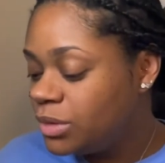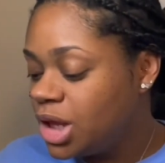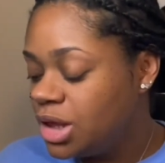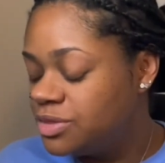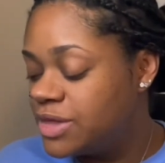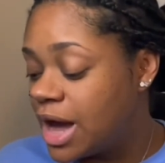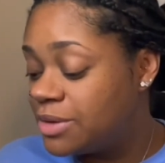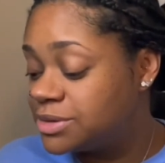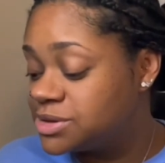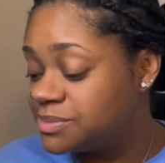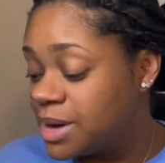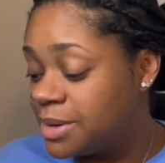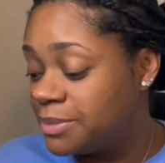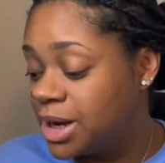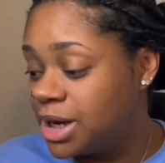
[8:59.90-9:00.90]
that was
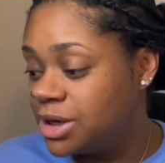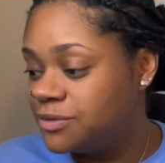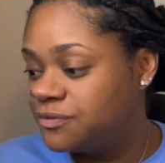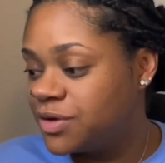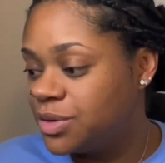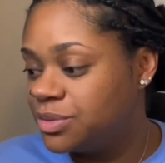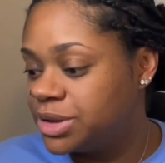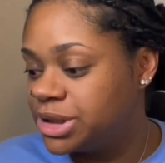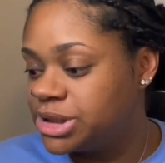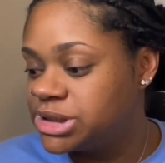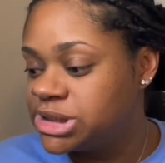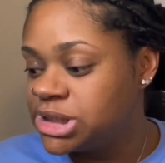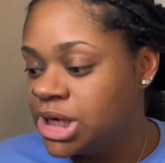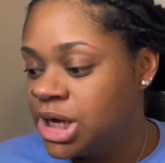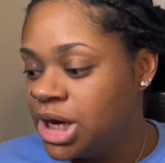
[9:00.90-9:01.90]
my main
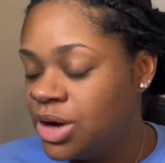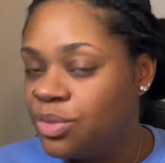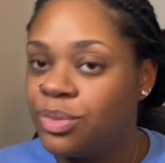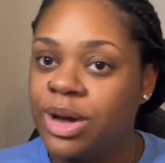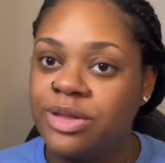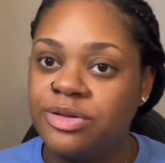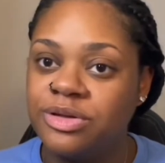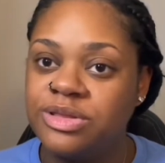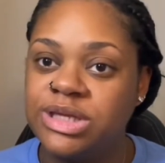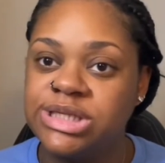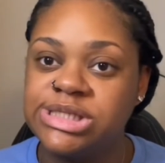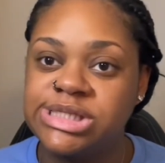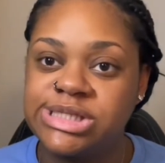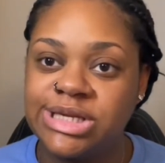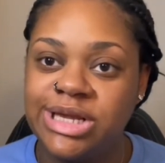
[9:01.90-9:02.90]
focus rather
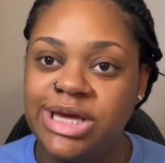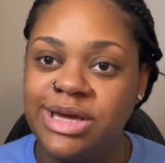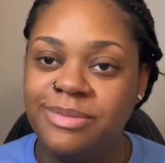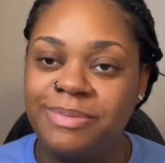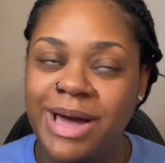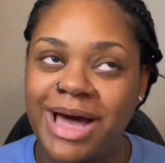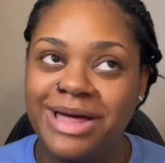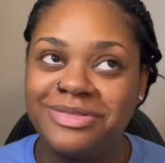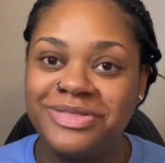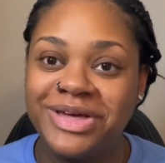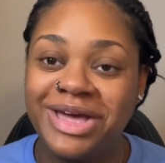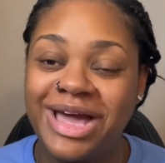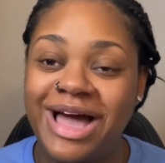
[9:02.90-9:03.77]
than sleep. I think